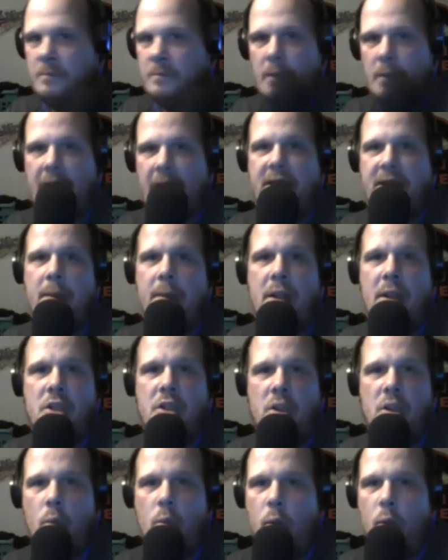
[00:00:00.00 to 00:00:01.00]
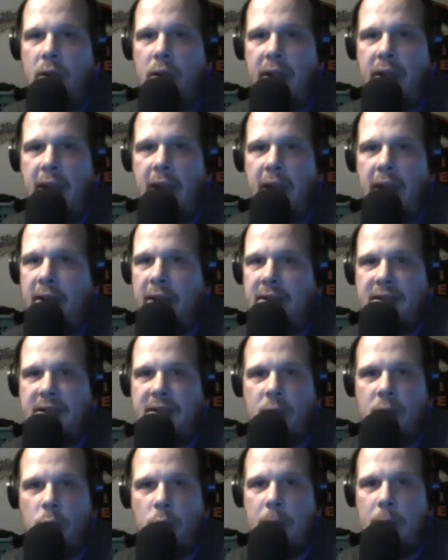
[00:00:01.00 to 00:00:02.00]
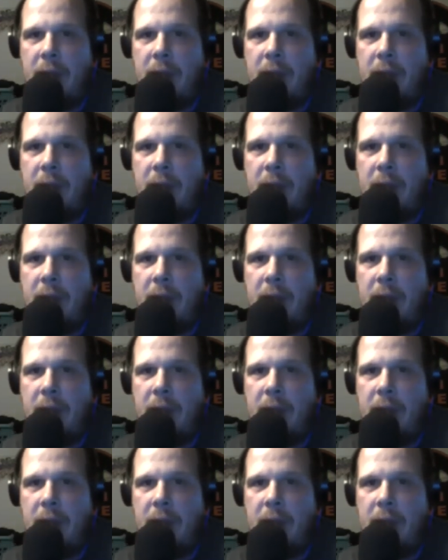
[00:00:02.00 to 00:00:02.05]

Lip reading: As I mentioned, one candidate said rip